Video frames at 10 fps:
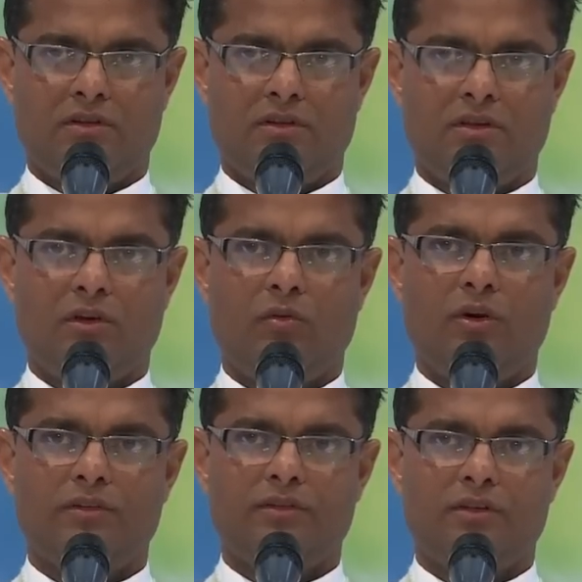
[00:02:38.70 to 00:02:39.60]
There
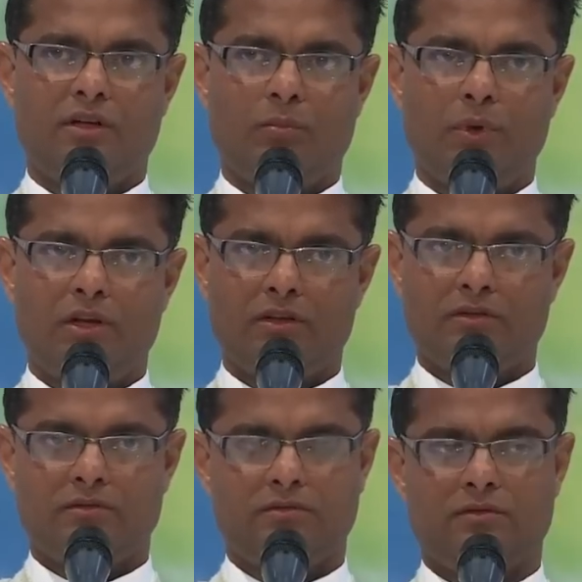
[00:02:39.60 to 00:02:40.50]
was a
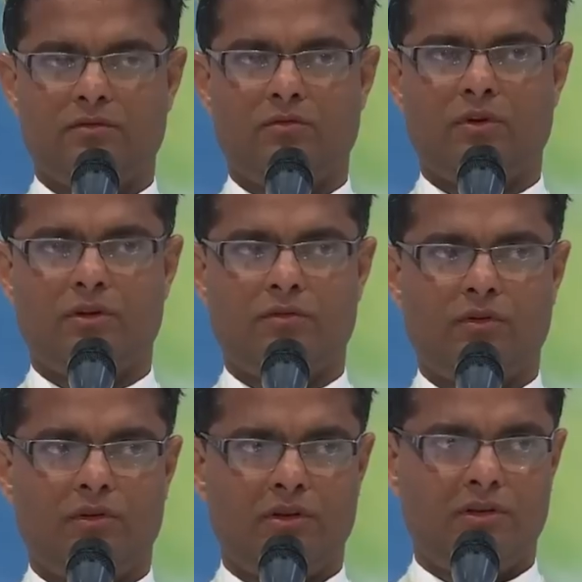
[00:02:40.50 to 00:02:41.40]
tumbling
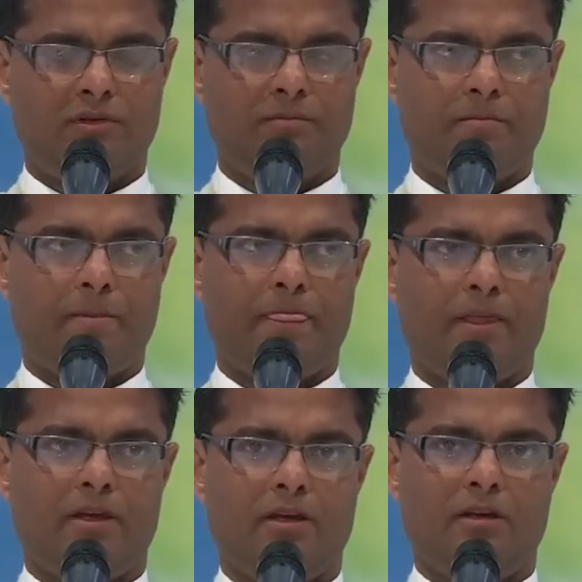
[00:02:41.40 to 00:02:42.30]
waterfall,
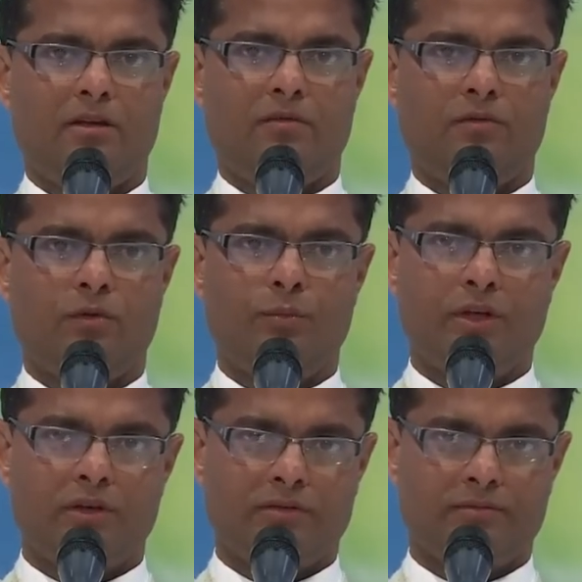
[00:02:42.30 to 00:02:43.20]

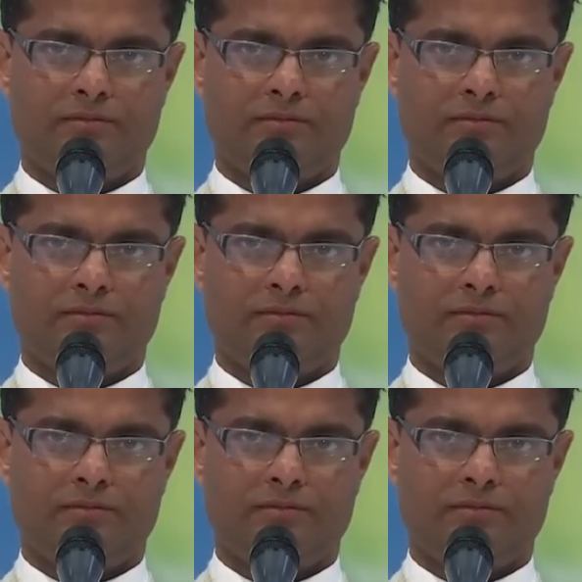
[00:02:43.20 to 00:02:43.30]
foaming.